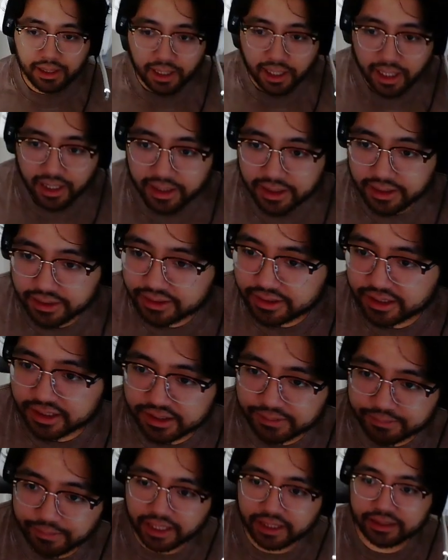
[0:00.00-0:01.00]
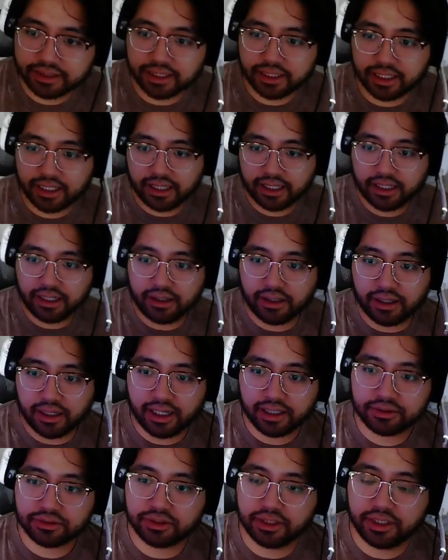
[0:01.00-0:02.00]
I unsuspend, and I think I
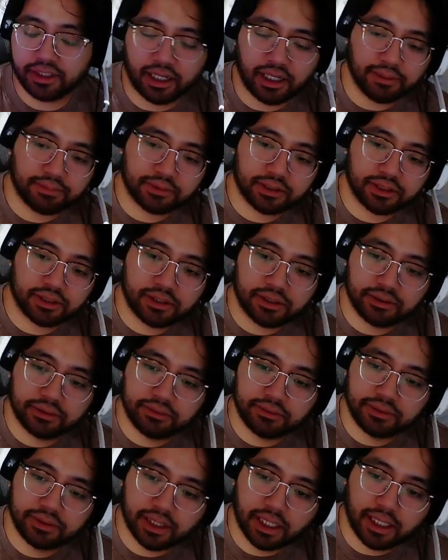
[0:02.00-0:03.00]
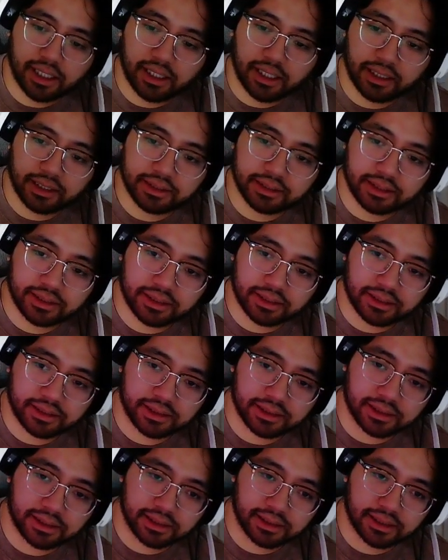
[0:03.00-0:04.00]
actually opt to not.
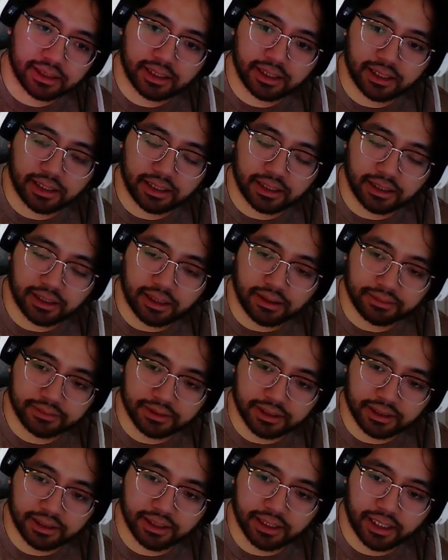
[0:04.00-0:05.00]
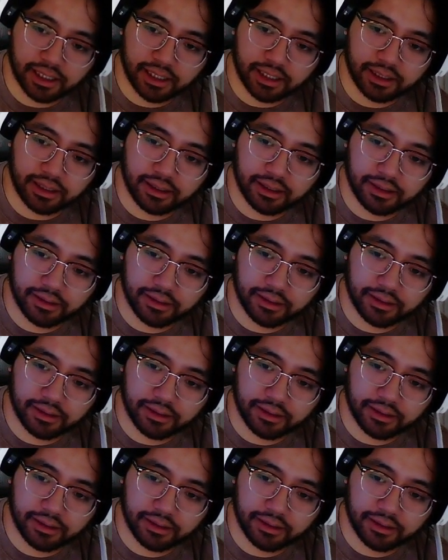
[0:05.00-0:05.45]
I opt to not